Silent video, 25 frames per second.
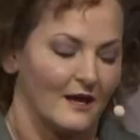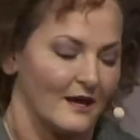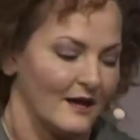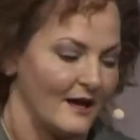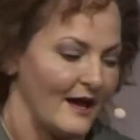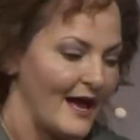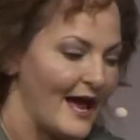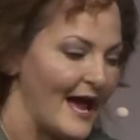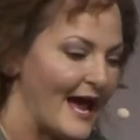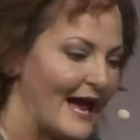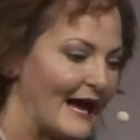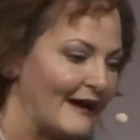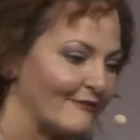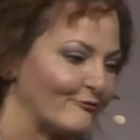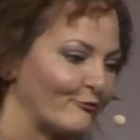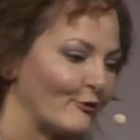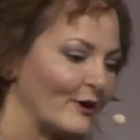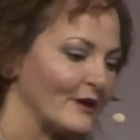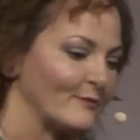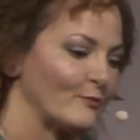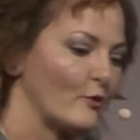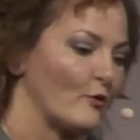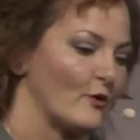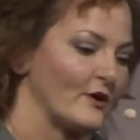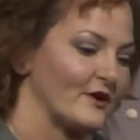Halfway
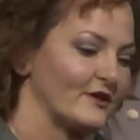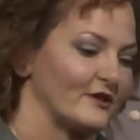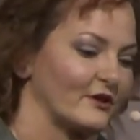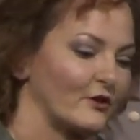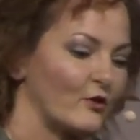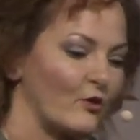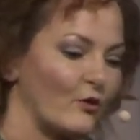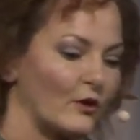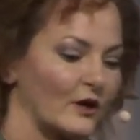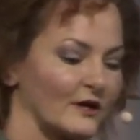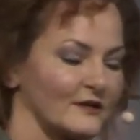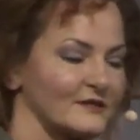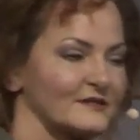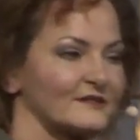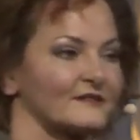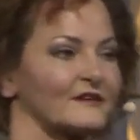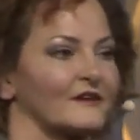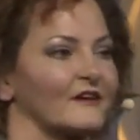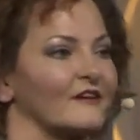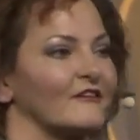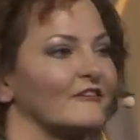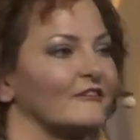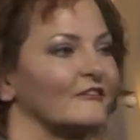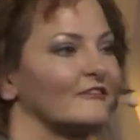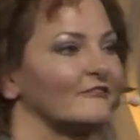point of the course,
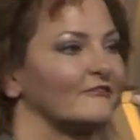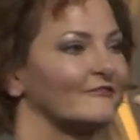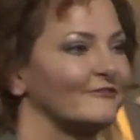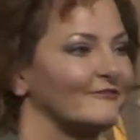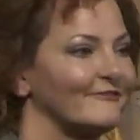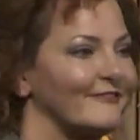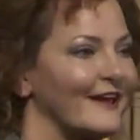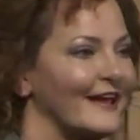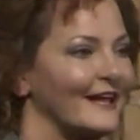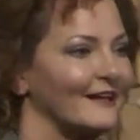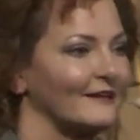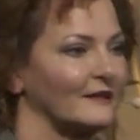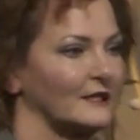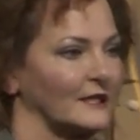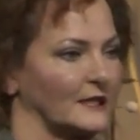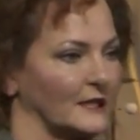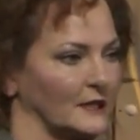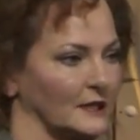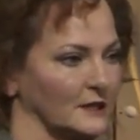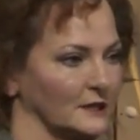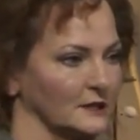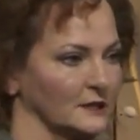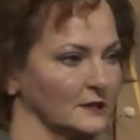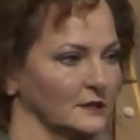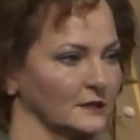failing.
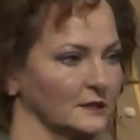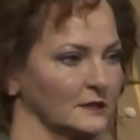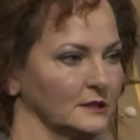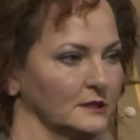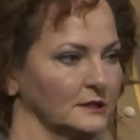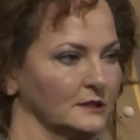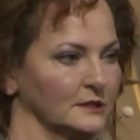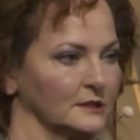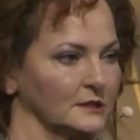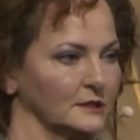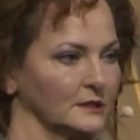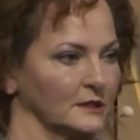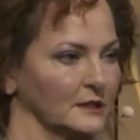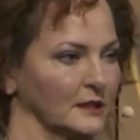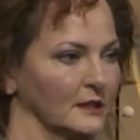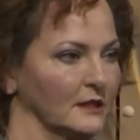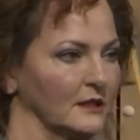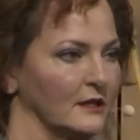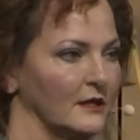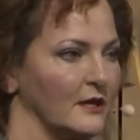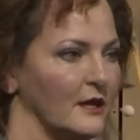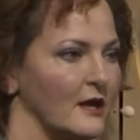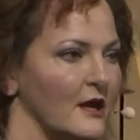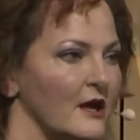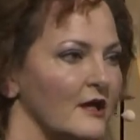
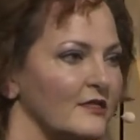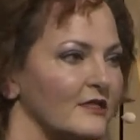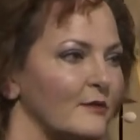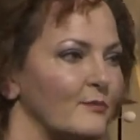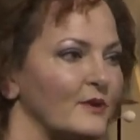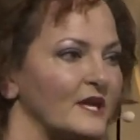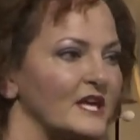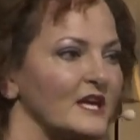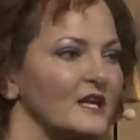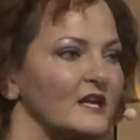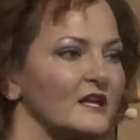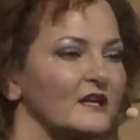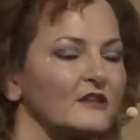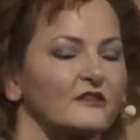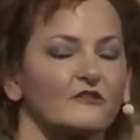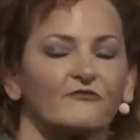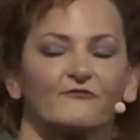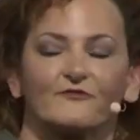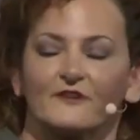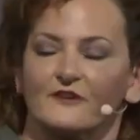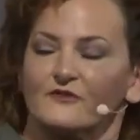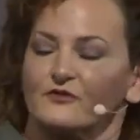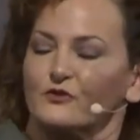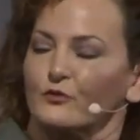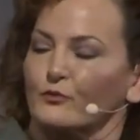The beginning of the
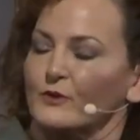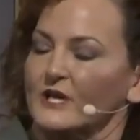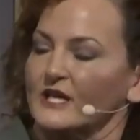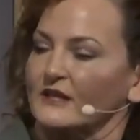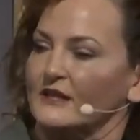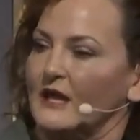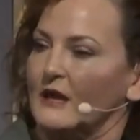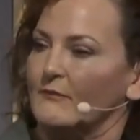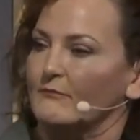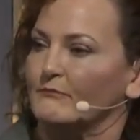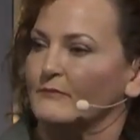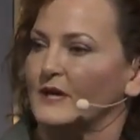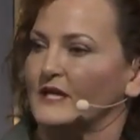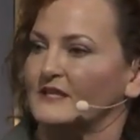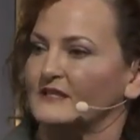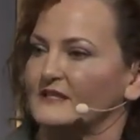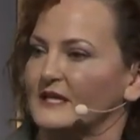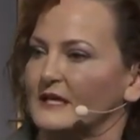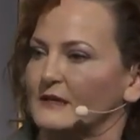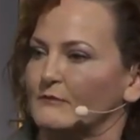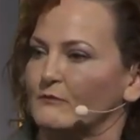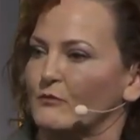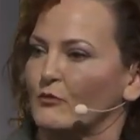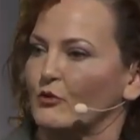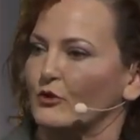fifth week, that Monday
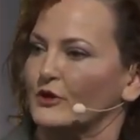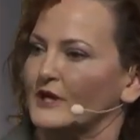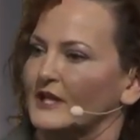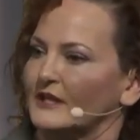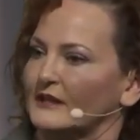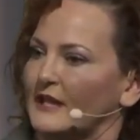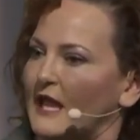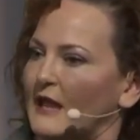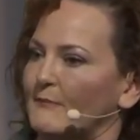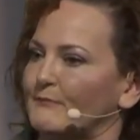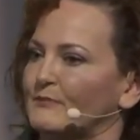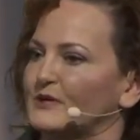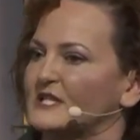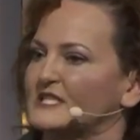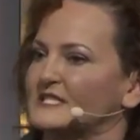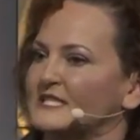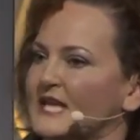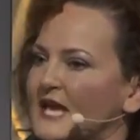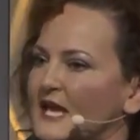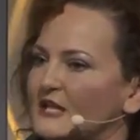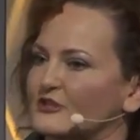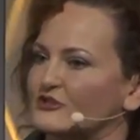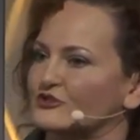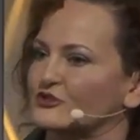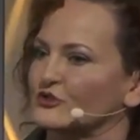morning, that
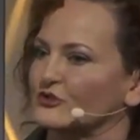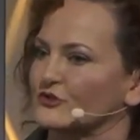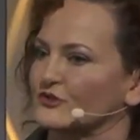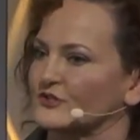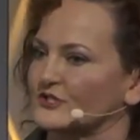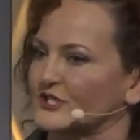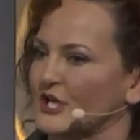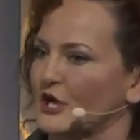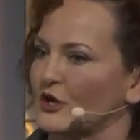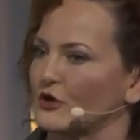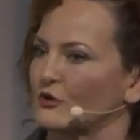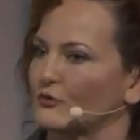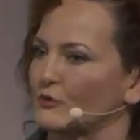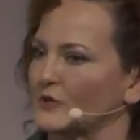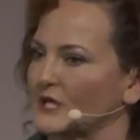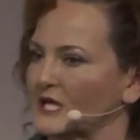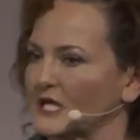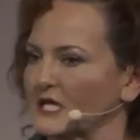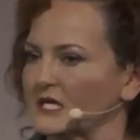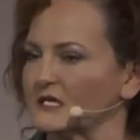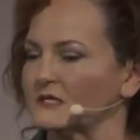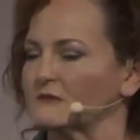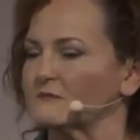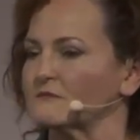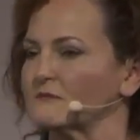potential zone
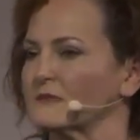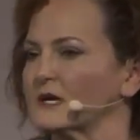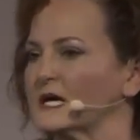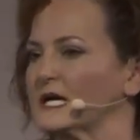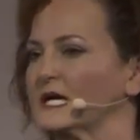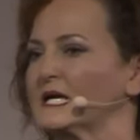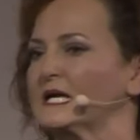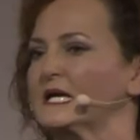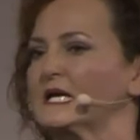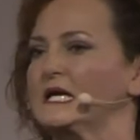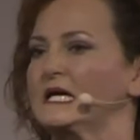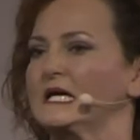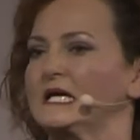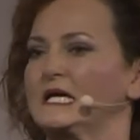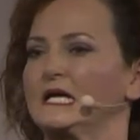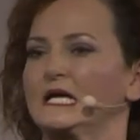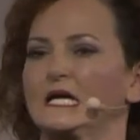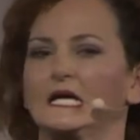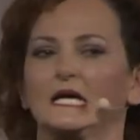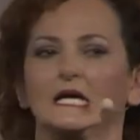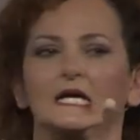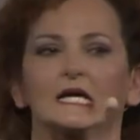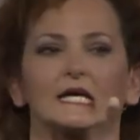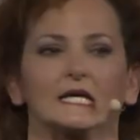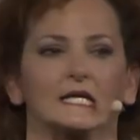in my
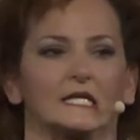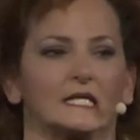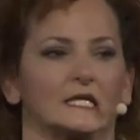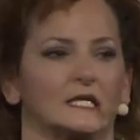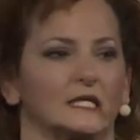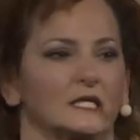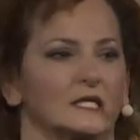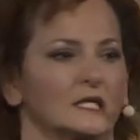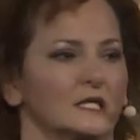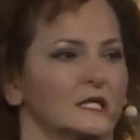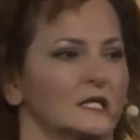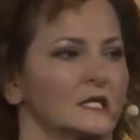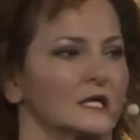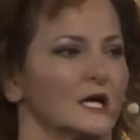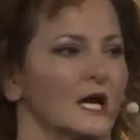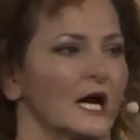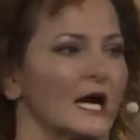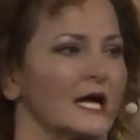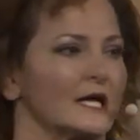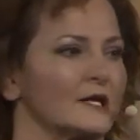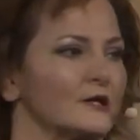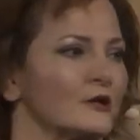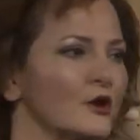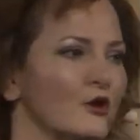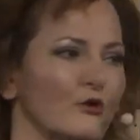head. I
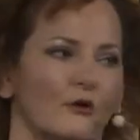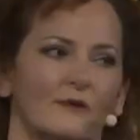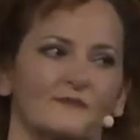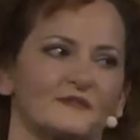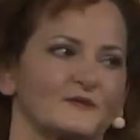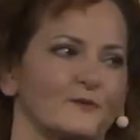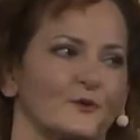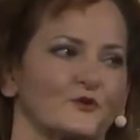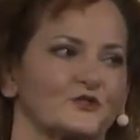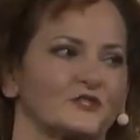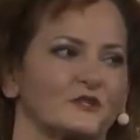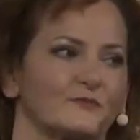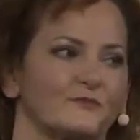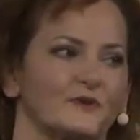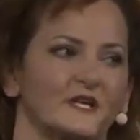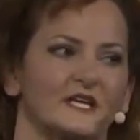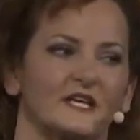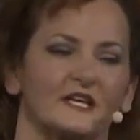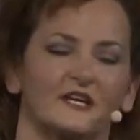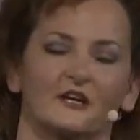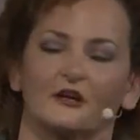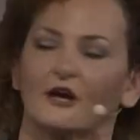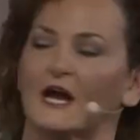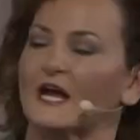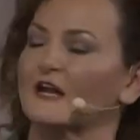know I'm supposed to be
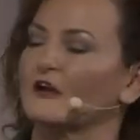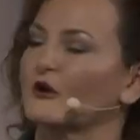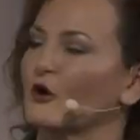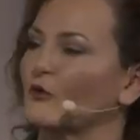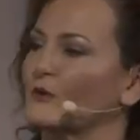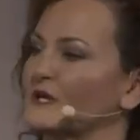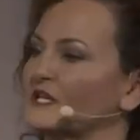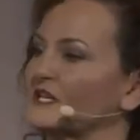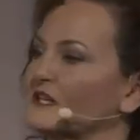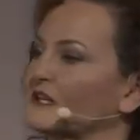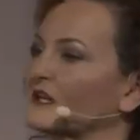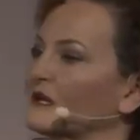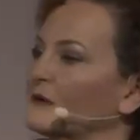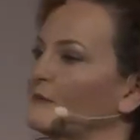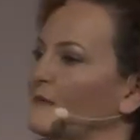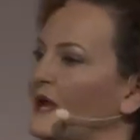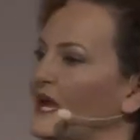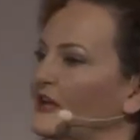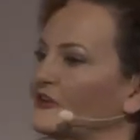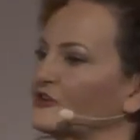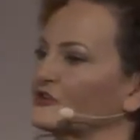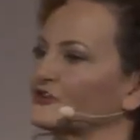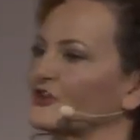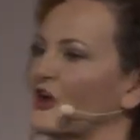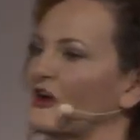here. I go into the
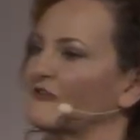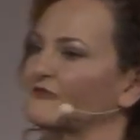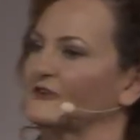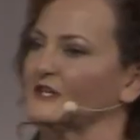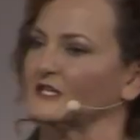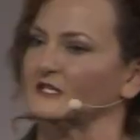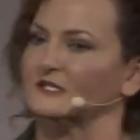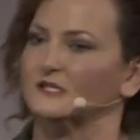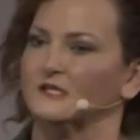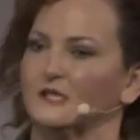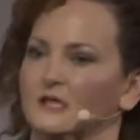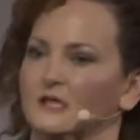commander's office.